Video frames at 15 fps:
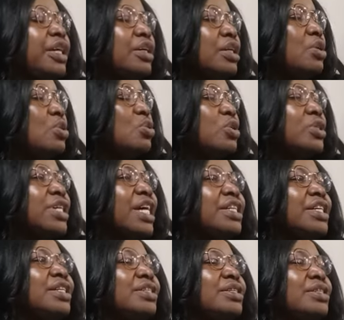kiloruko
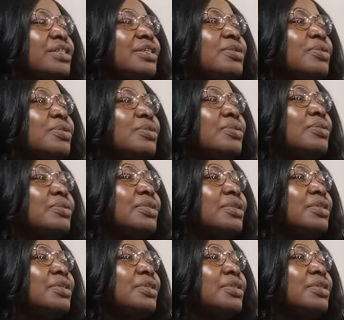science yo